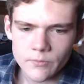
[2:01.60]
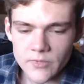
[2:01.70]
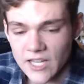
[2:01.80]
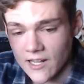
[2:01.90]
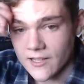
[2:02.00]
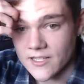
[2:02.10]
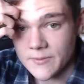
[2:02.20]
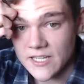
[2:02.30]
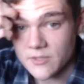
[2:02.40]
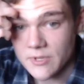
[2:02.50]
Yeah, it's
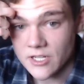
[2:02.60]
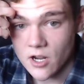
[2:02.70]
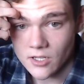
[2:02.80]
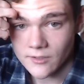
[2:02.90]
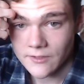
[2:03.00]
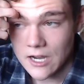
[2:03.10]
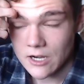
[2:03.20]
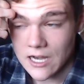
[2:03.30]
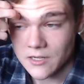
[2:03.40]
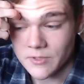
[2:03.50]
because we had cauliflower
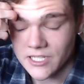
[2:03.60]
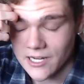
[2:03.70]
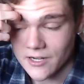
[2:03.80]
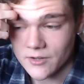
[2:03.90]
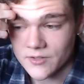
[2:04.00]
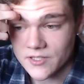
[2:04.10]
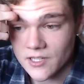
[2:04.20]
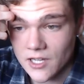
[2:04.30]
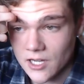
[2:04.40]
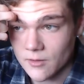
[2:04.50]
and potatoes
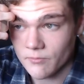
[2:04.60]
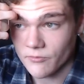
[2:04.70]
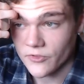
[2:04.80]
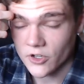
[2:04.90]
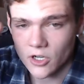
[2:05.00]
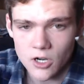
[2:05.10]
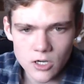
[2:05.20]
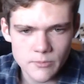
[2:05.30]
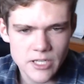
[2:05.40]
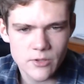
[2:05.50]
um, for our
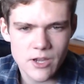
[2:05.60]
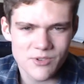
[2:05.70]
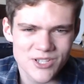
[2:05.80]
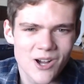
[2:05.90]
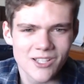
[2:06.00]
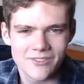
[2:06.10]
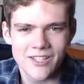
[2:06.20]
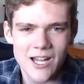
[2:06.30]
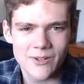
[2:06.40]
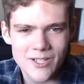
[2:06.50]
meal. That was
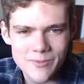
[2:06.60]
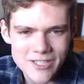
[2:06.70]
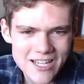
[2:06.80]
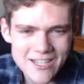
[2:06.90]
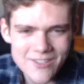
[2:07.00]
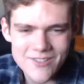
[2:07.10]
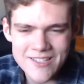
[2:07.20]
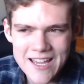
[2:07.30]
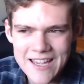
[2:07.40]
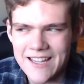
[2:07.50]
cauliflower, potatoes,
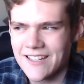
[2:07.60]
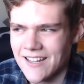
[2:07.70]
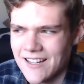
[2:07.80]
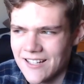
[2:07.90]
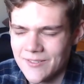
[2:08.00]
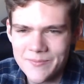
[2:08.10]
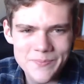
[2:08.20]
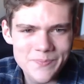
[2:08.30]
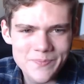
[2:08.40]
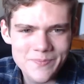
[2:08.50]
and,
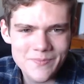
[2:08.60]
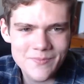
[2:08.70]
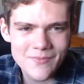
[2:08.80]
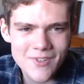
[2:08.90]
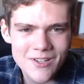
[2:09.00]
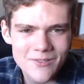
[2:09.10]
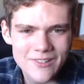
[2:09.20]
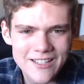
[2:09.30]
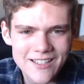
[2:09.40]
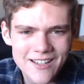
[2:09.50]
um,
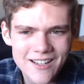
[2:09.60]
what?